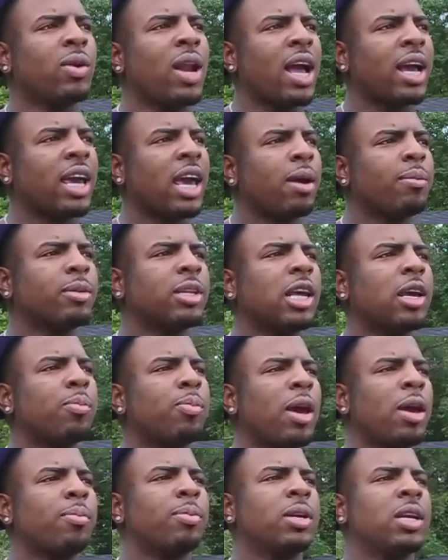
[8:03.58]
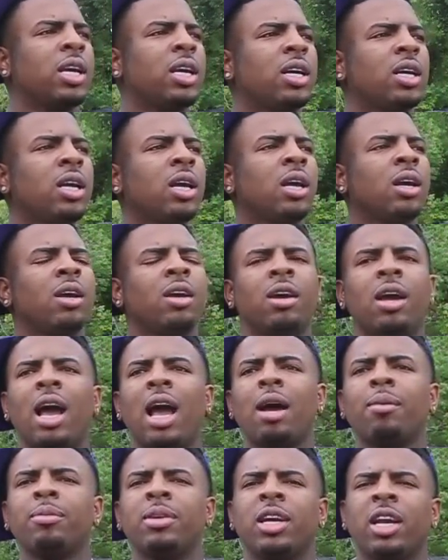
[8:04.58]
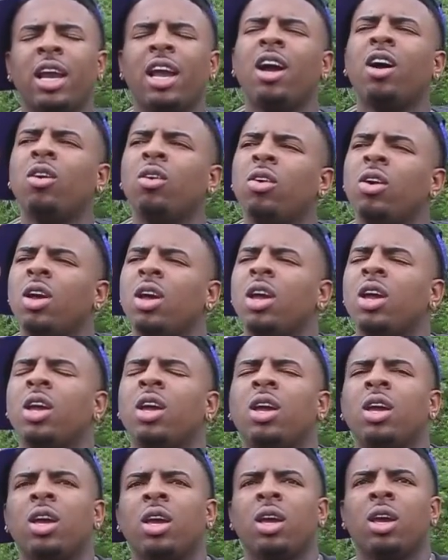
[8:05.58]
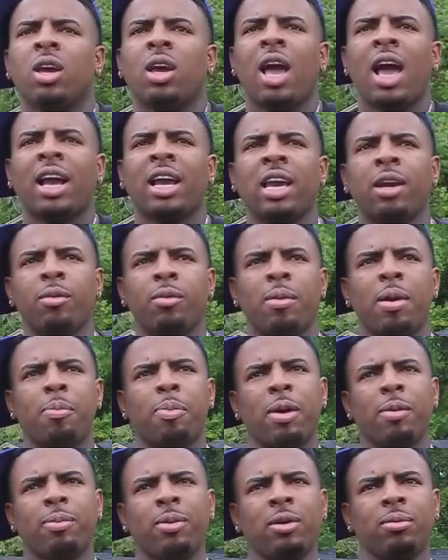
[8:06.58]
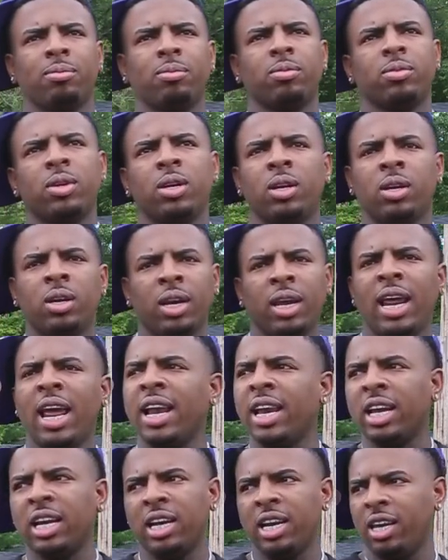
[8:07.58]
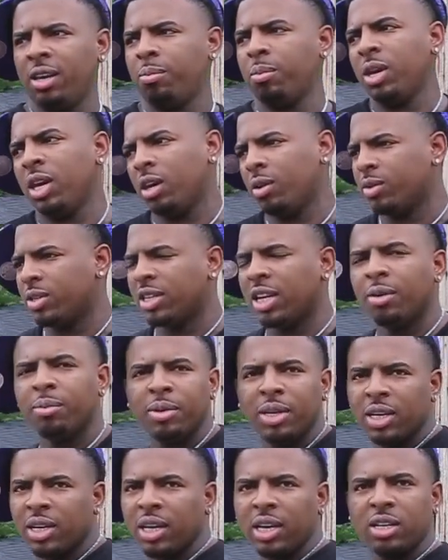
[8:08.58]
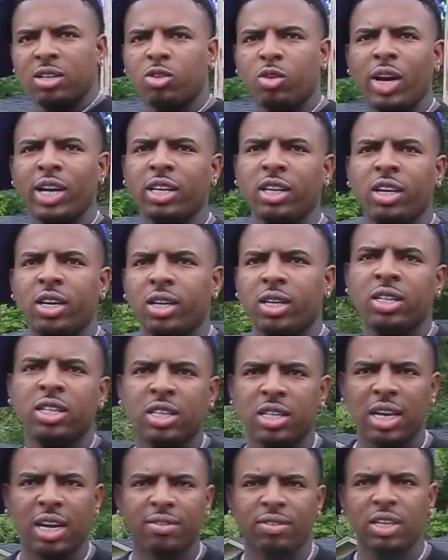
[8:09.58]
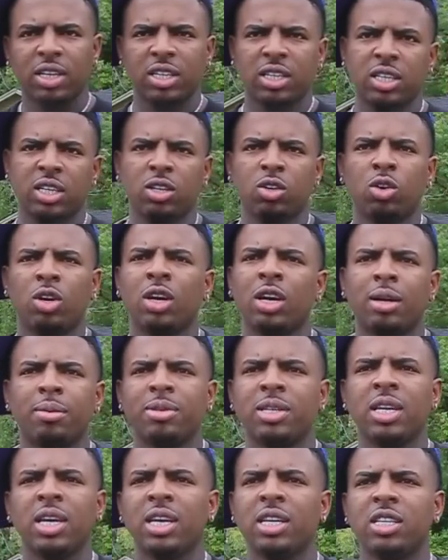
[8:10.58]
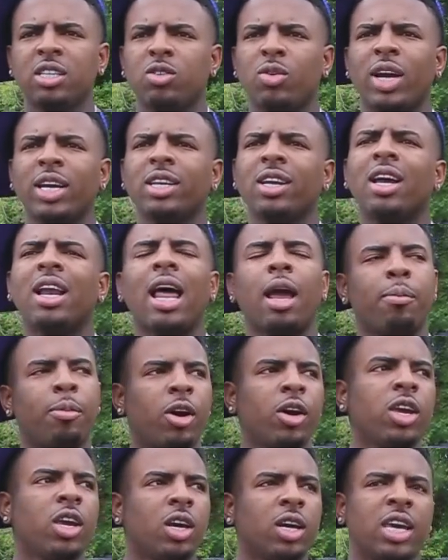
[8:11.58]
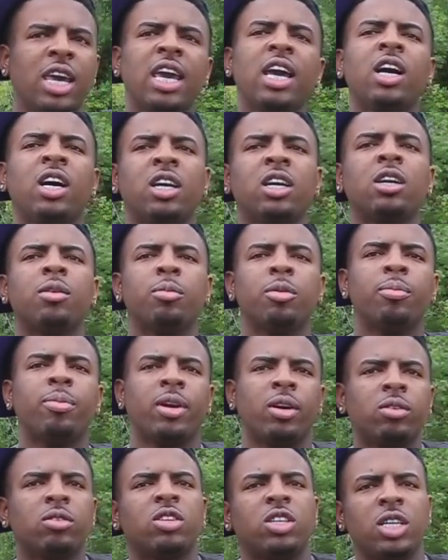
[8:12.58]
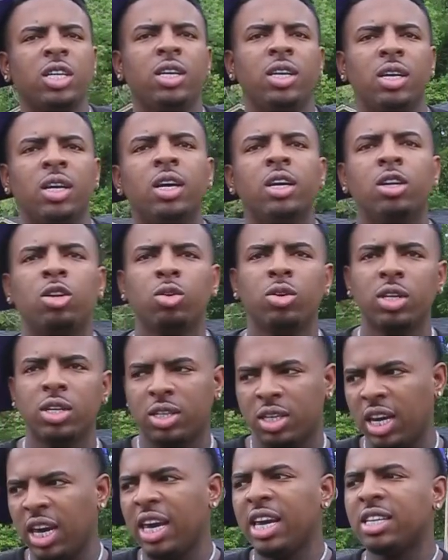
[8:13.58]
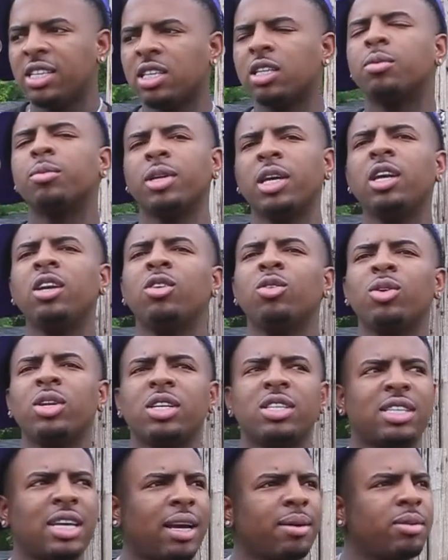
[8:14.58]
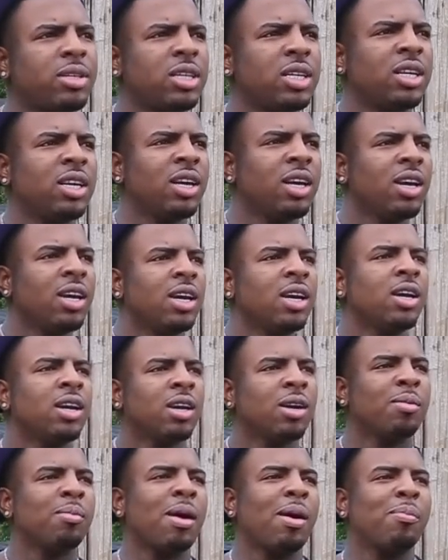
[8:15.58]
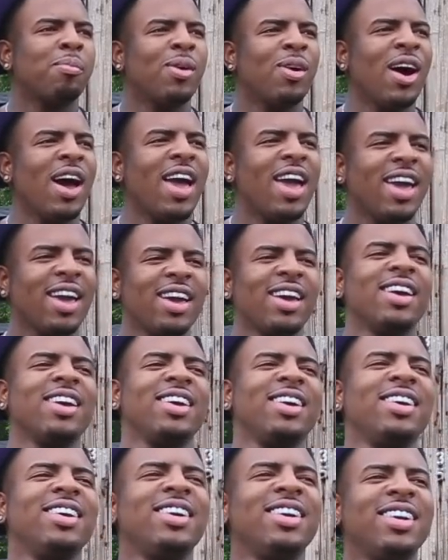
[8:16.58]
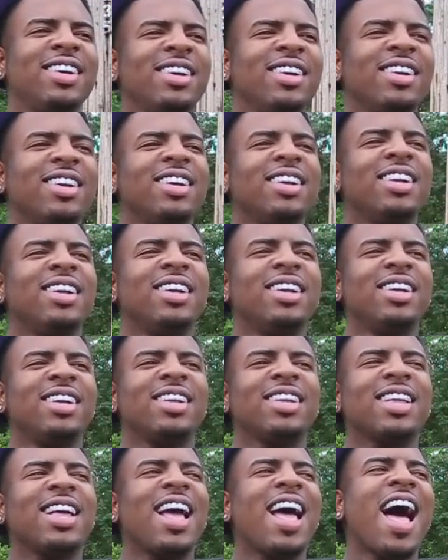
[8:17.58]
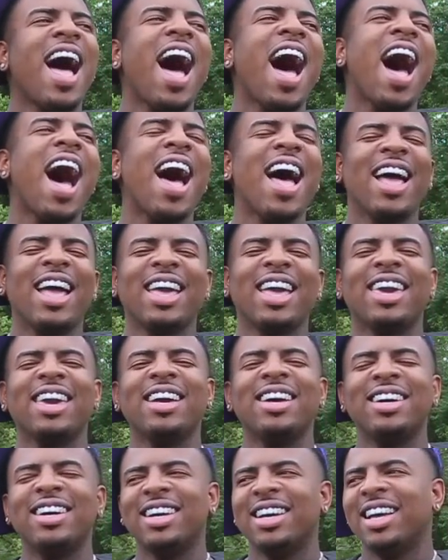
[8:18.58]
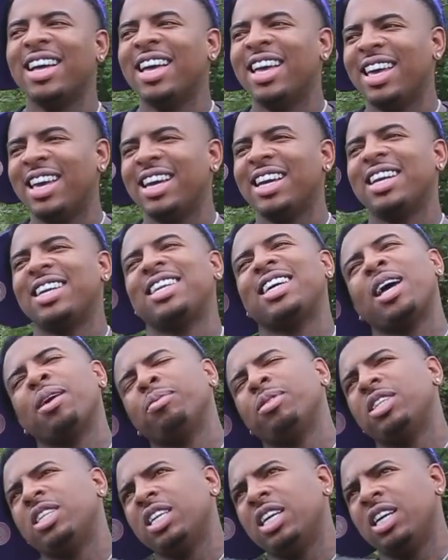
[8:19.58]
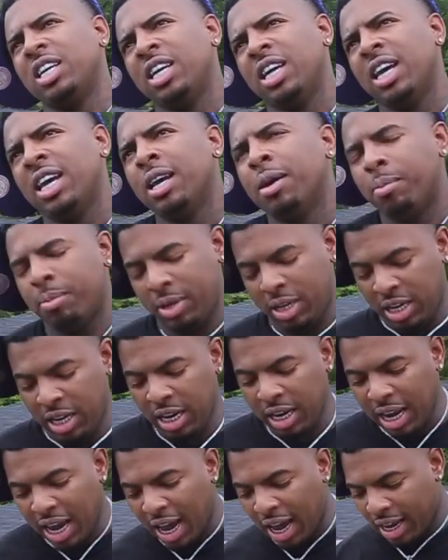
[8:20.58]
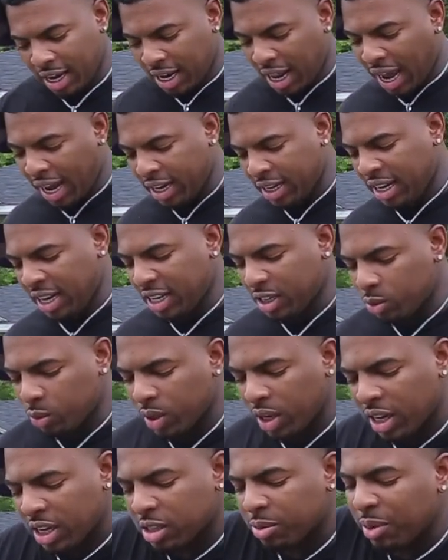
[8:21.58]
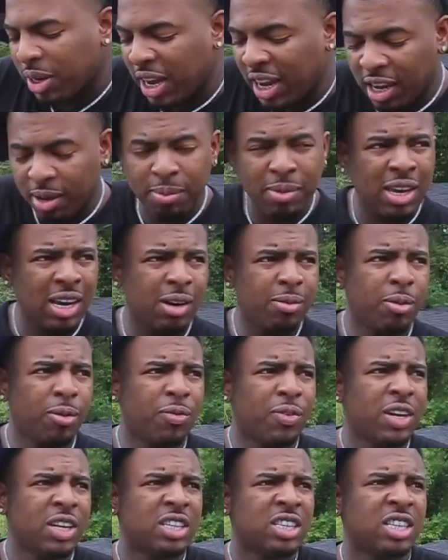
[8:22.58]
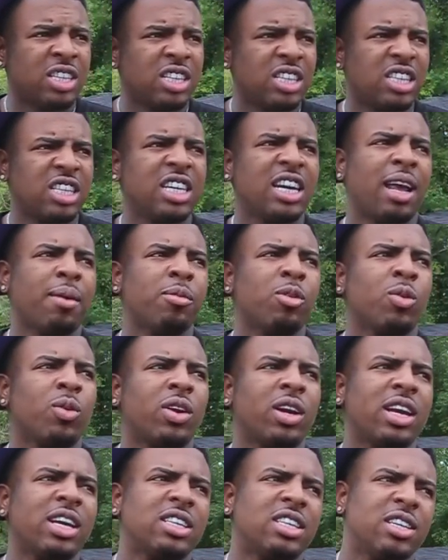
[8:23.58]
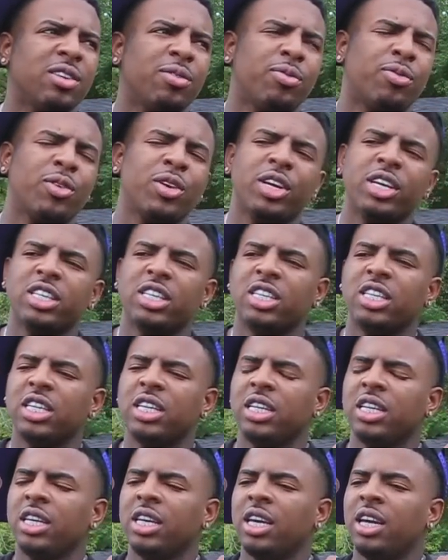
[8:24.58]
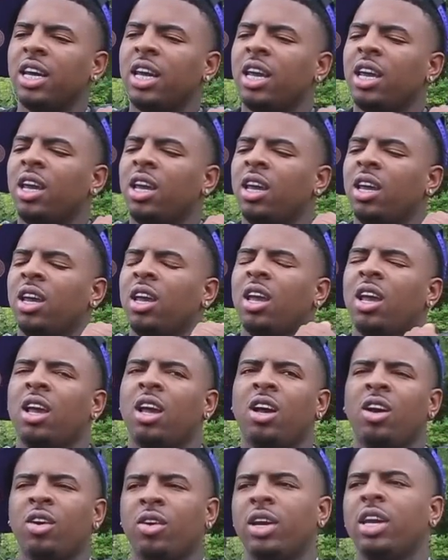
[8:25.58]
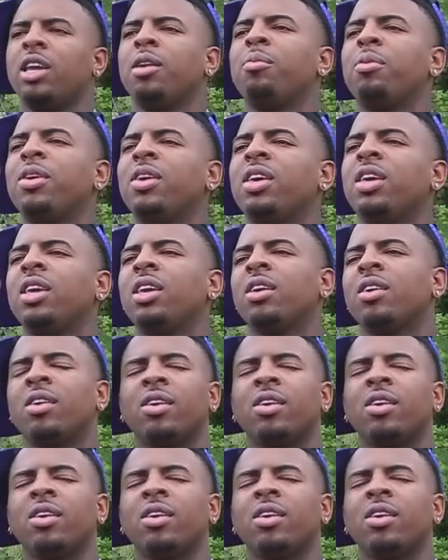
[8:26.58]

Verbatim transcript: when I came with that paper nigga, I'm in that hoe. I came with my paper. I'm, and that nigga linked me in with so many niggas right there. Just out yeah, there. Just shit. right, you know just what I'm saying? Right, just yeah, right there. Like, bro, yeah, get her number, bro. She do this. Get his number. He do this type shit. Yeah. My boy. yeah. yeah. Type yeah. shit. But then, like, niggas, when niggas be hitting me up for features and shit, I be wanting that shit free and shit. Yeah. I don't even be.